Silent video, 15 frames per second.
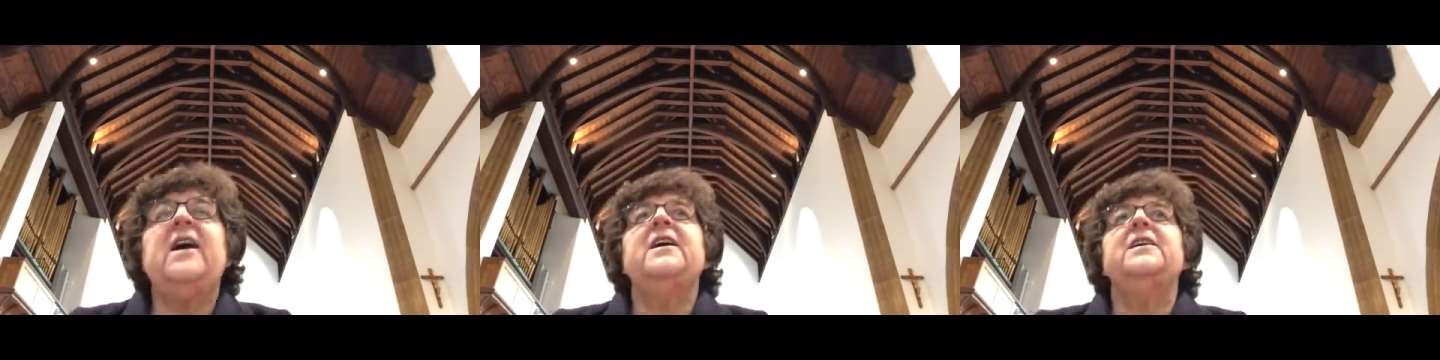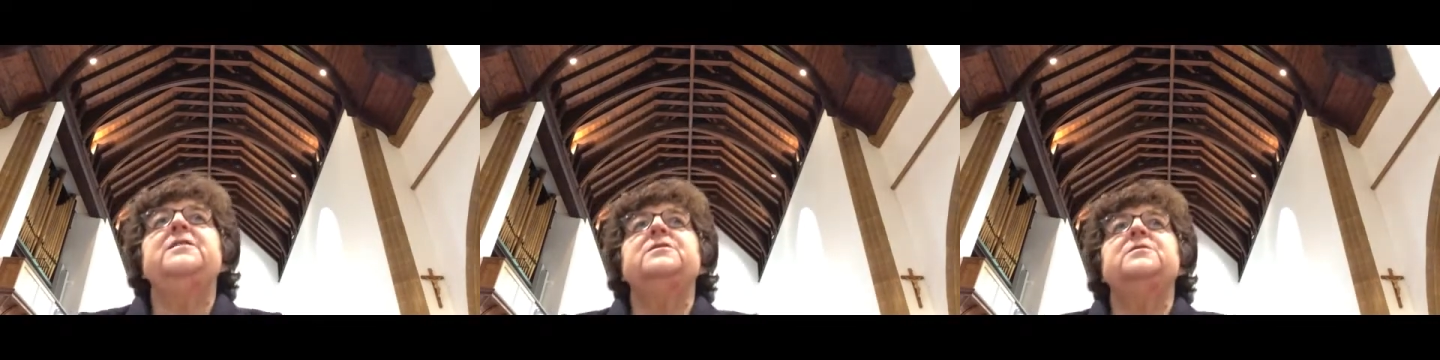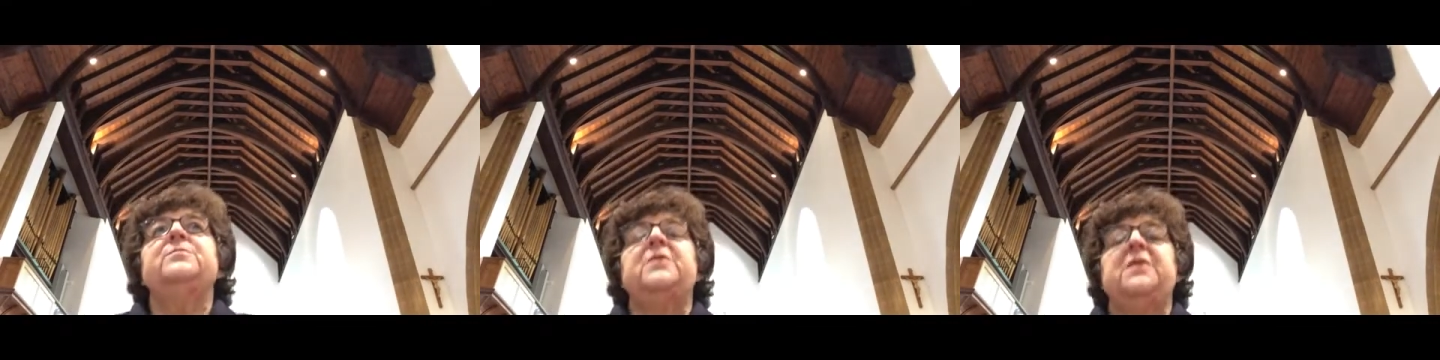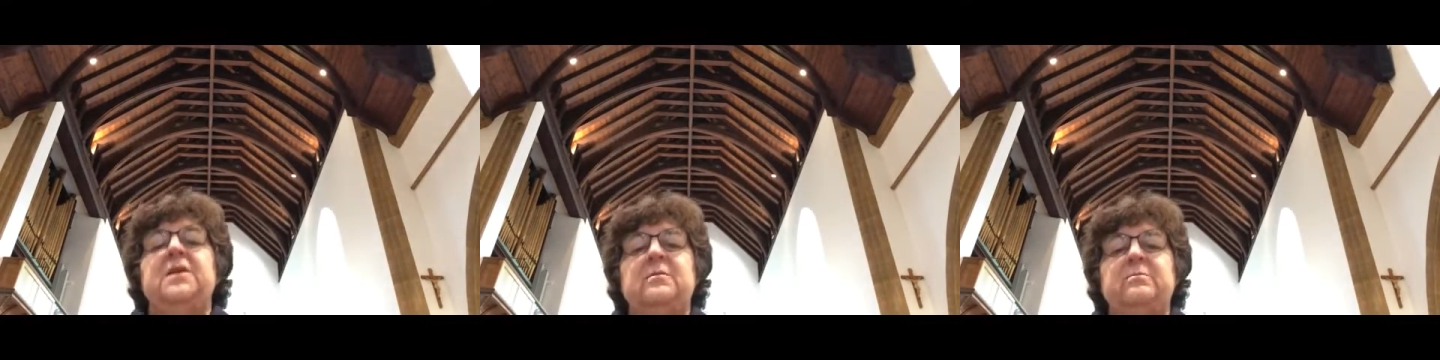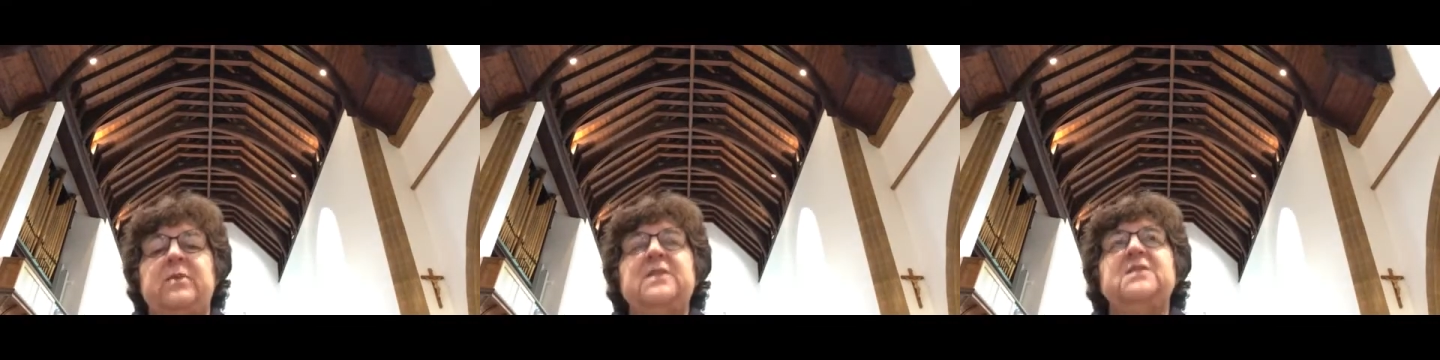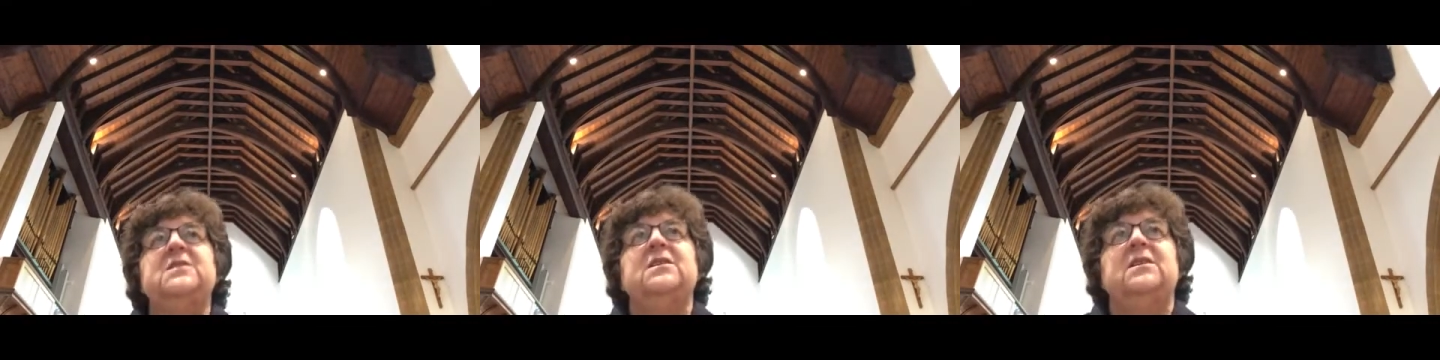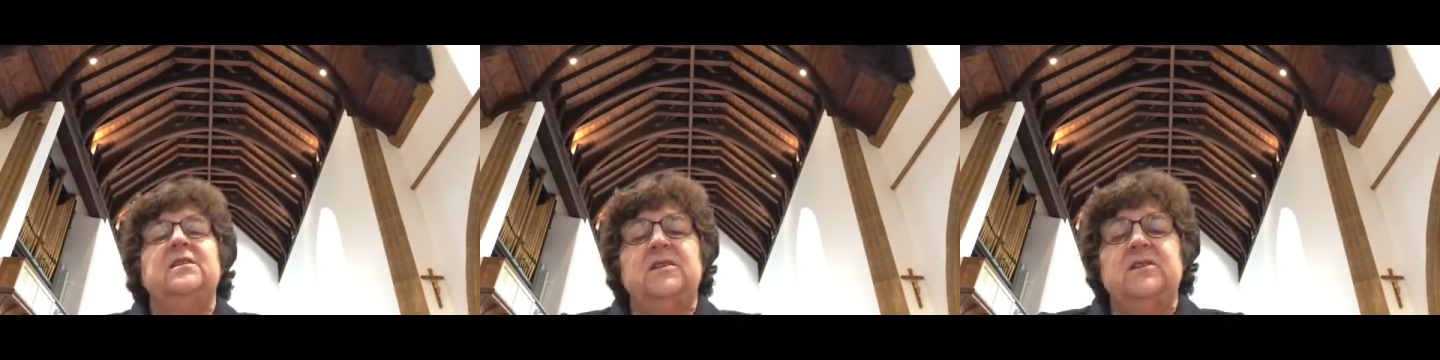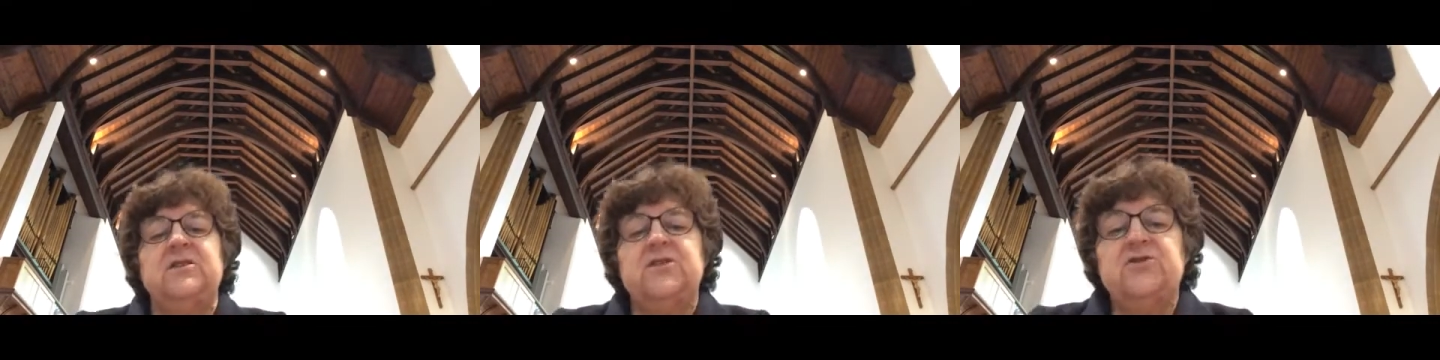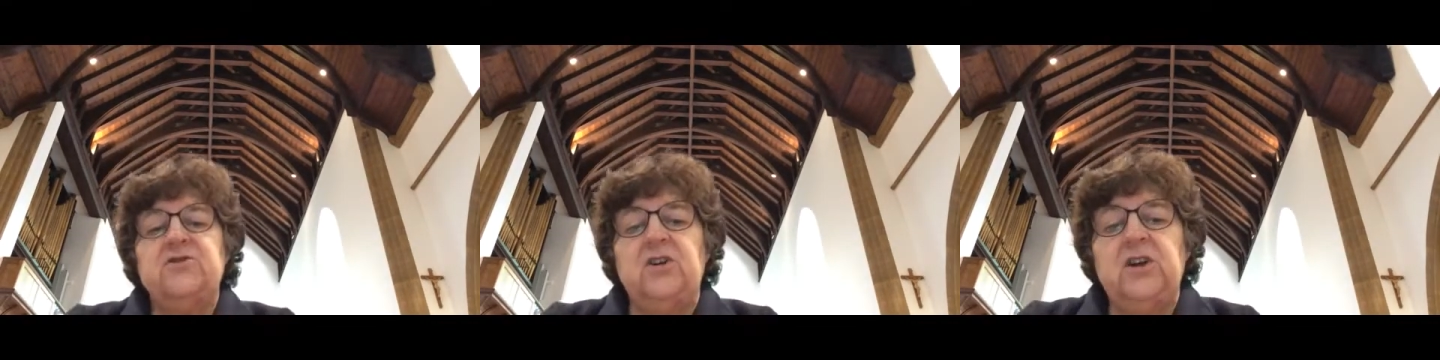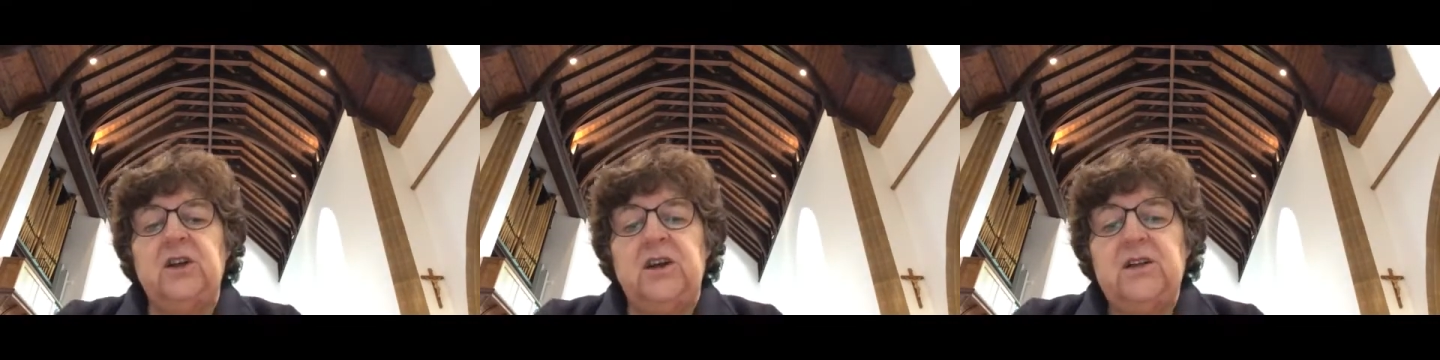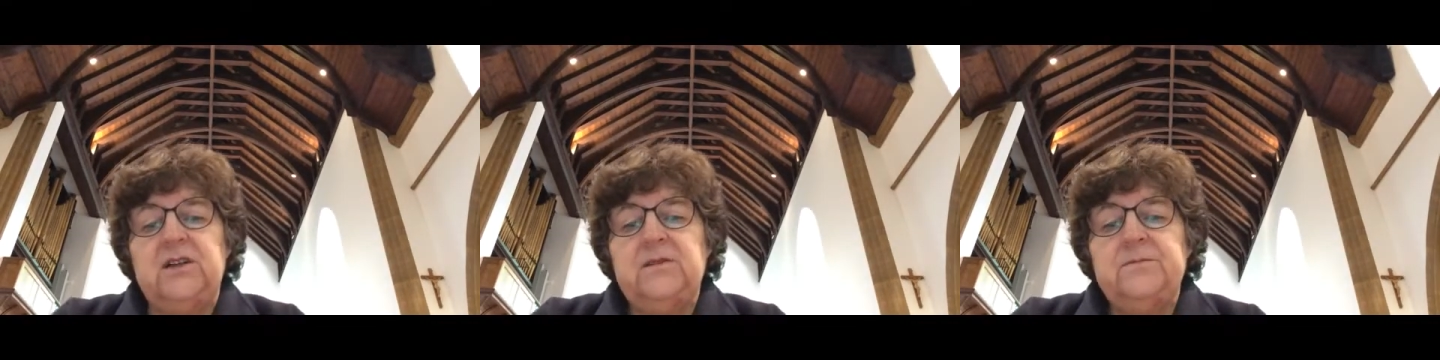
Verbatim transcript: hand being better and stronger.